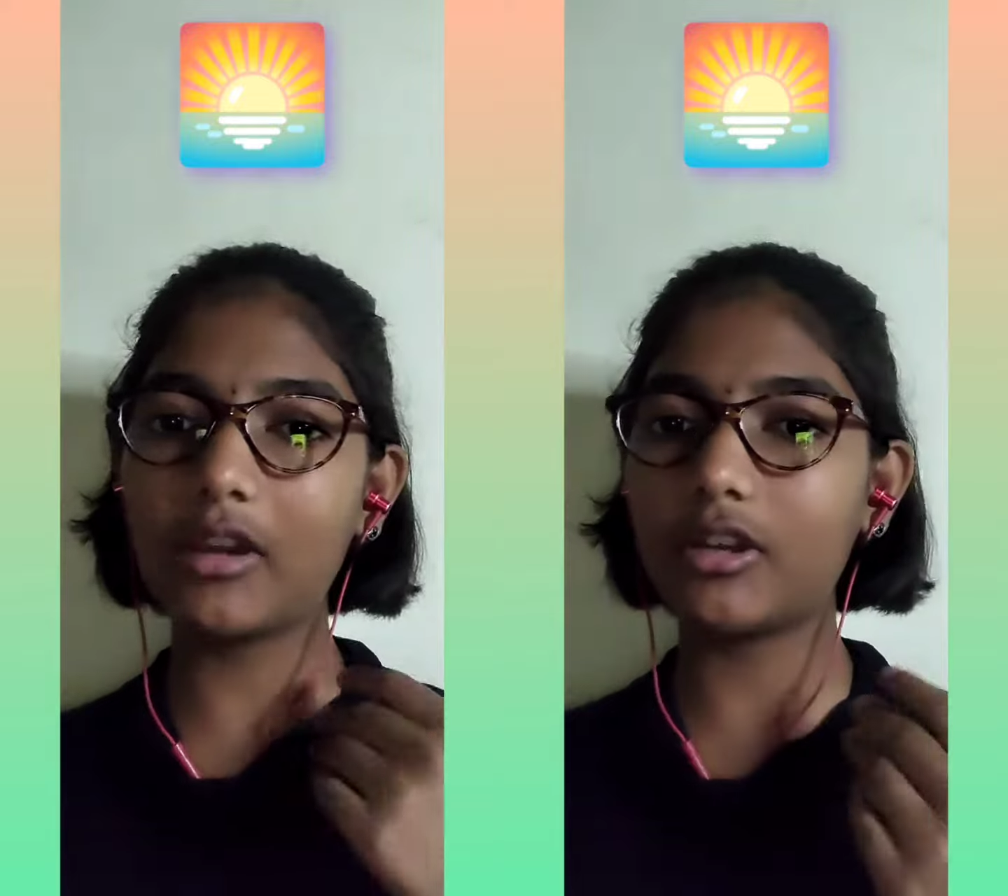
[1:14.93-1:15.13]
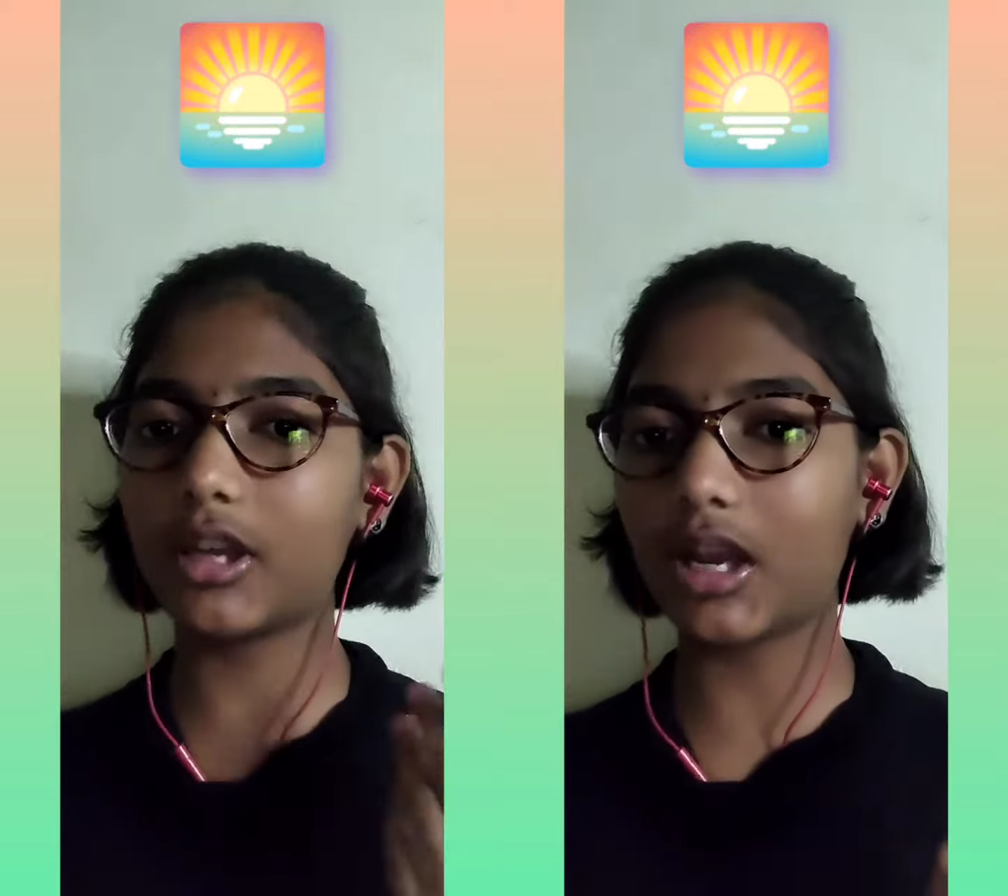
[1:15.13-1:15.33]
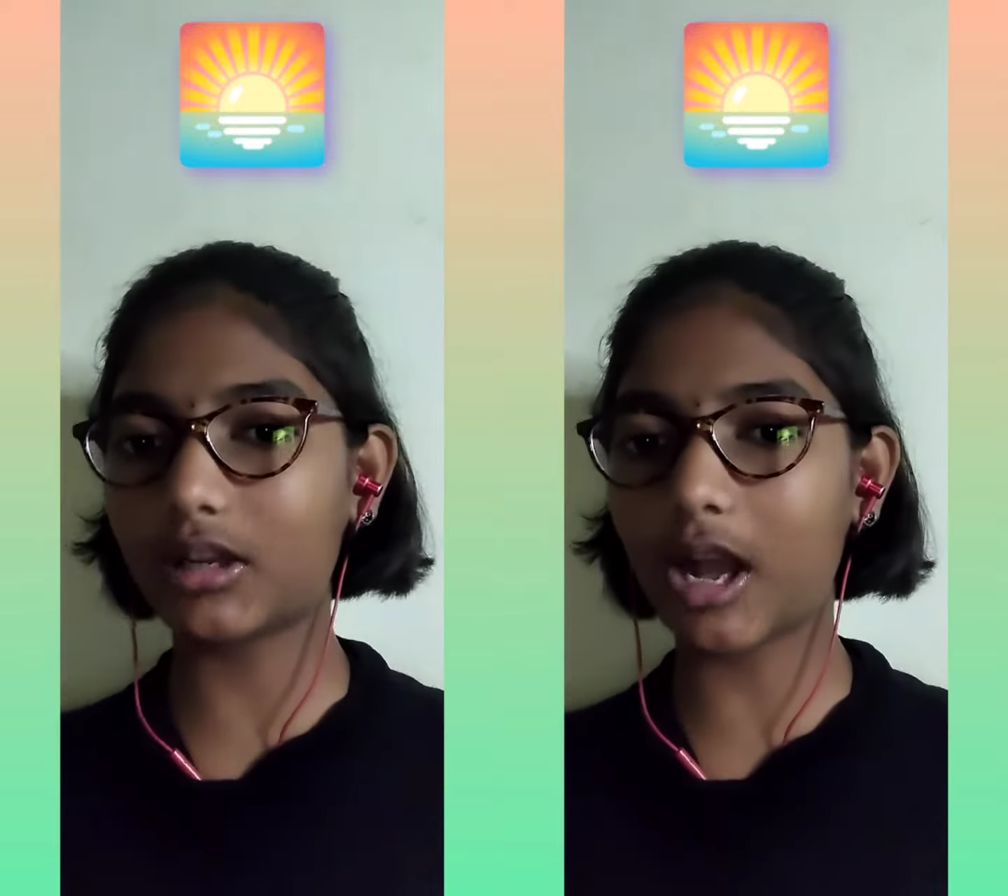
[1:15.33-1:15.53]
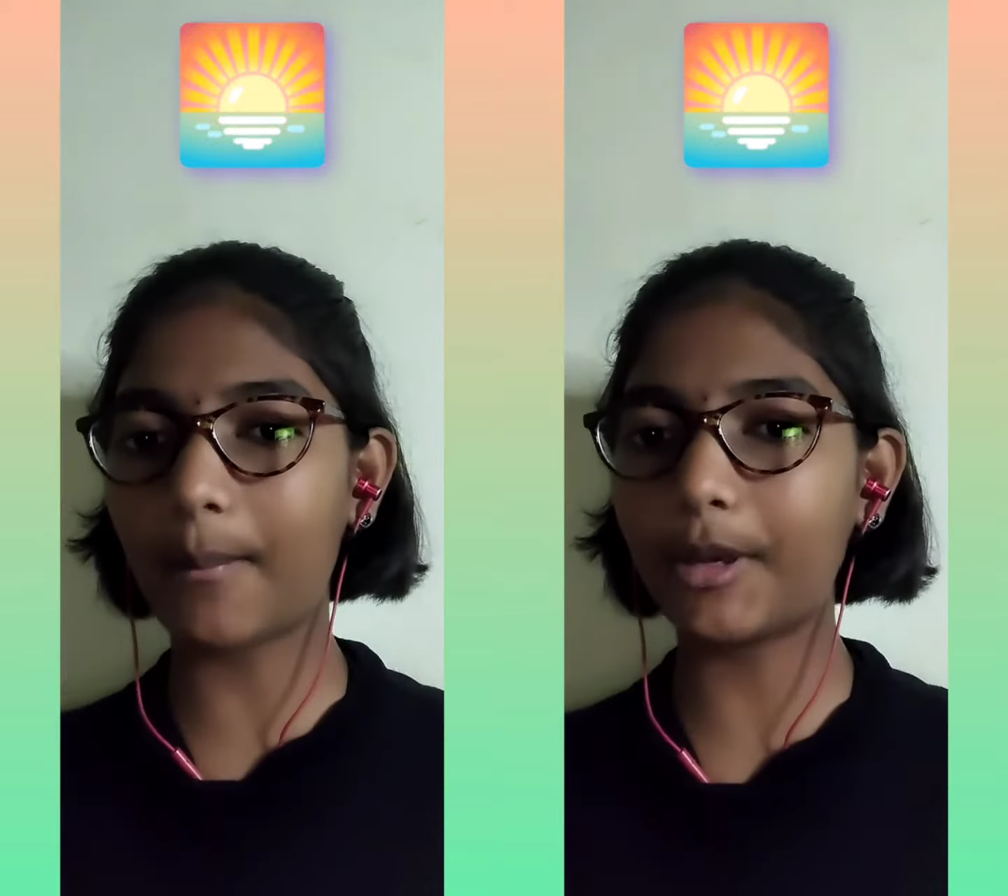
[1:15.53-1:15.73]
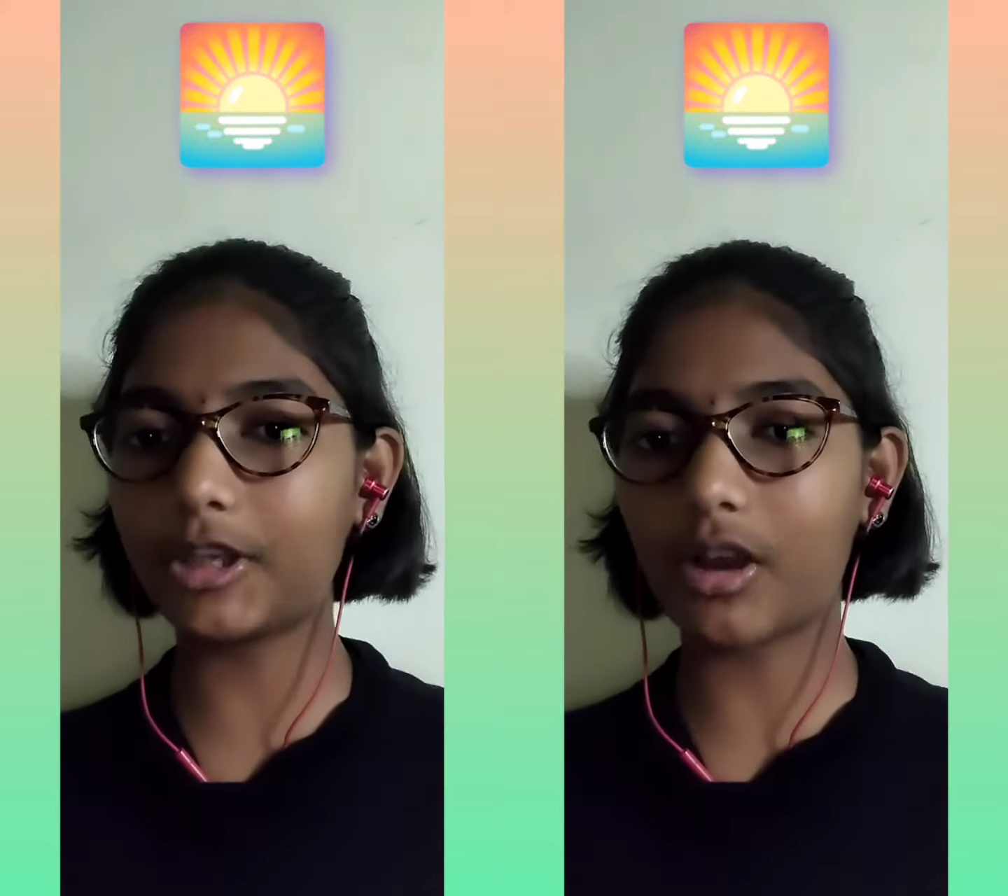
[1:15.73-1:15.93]
and you can
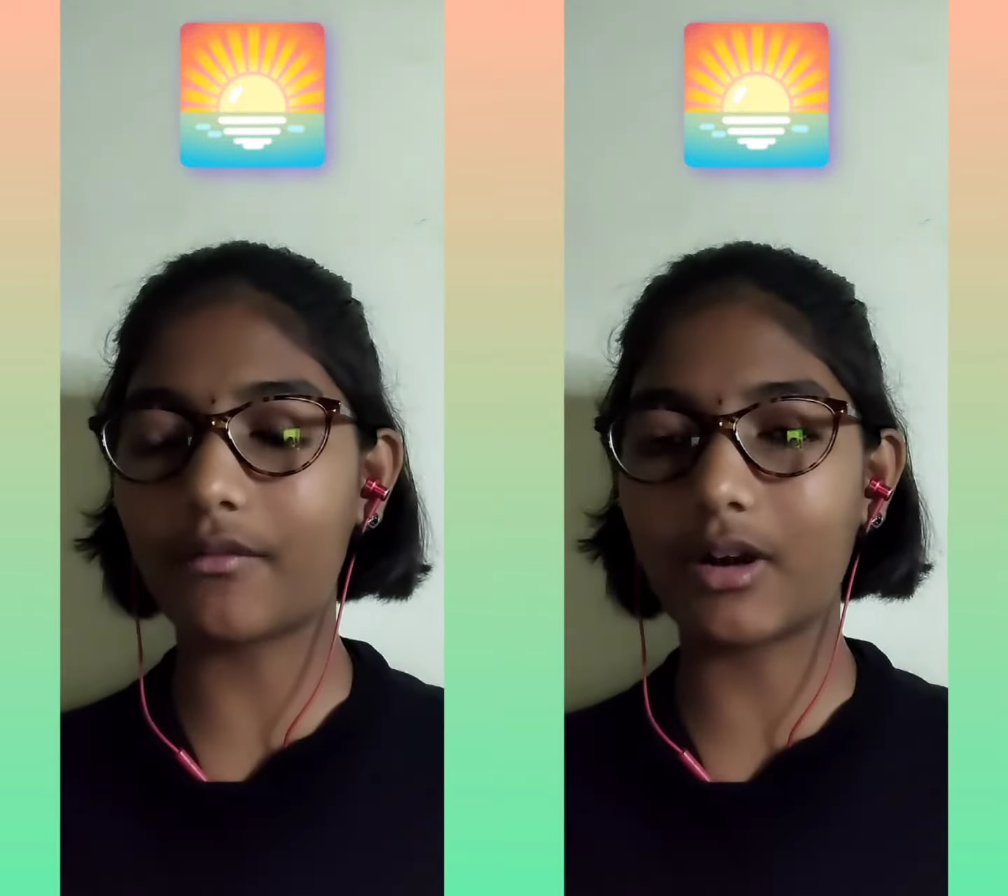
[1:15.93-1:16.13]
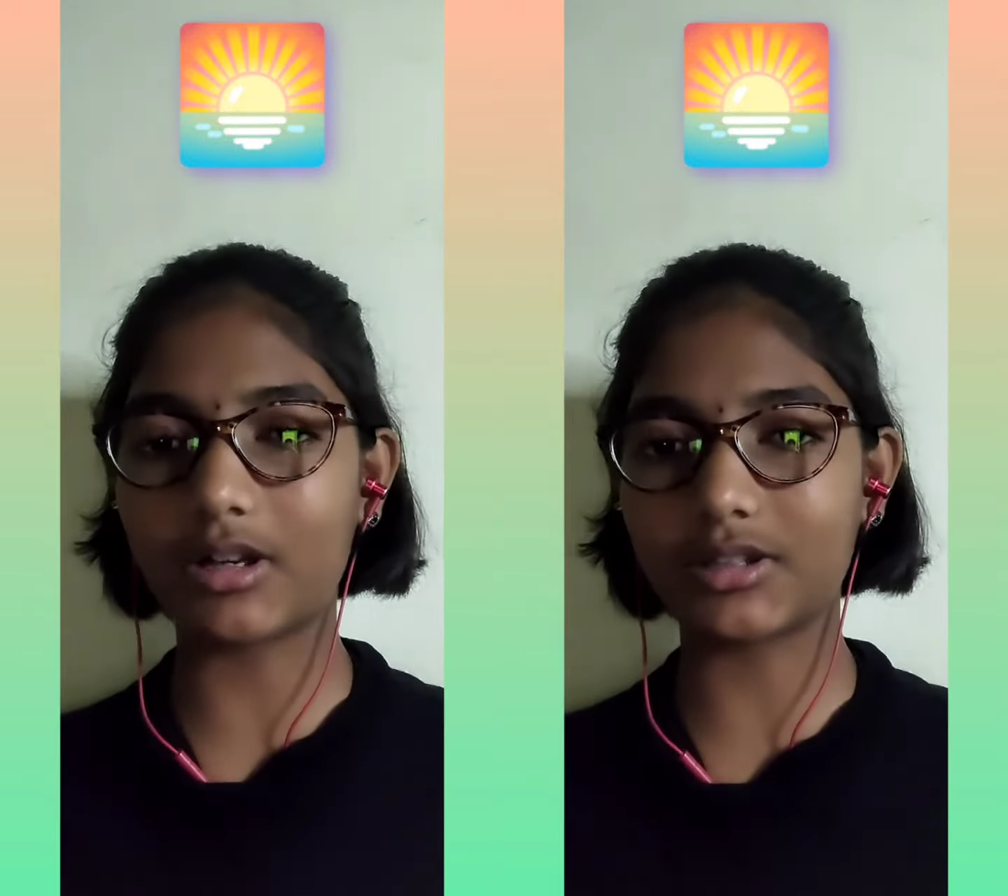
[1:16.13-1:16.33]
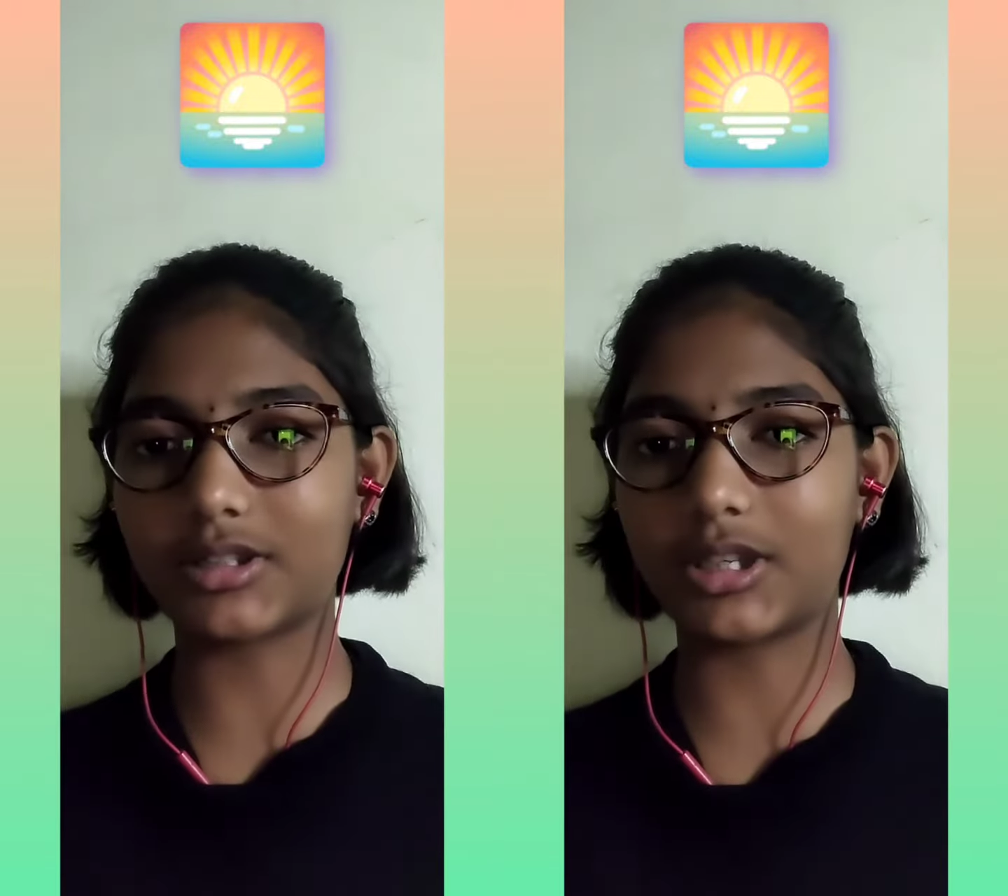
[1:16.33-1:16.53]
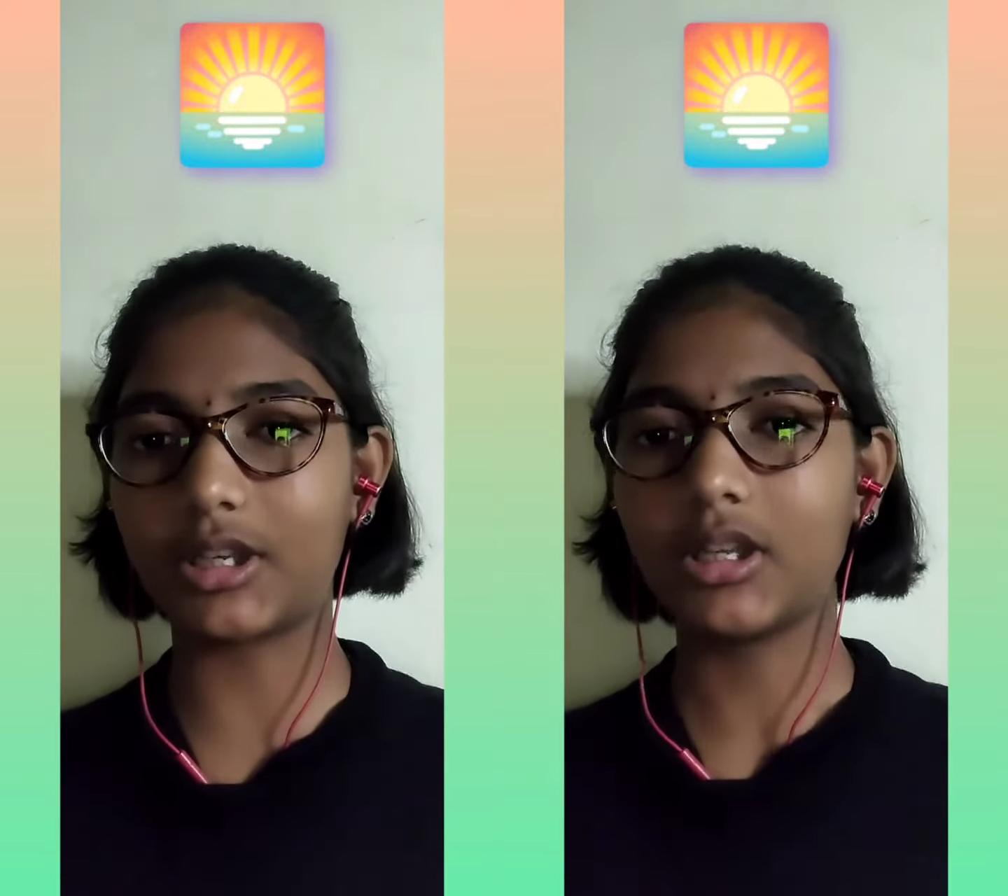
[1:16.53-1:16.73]
complete your works.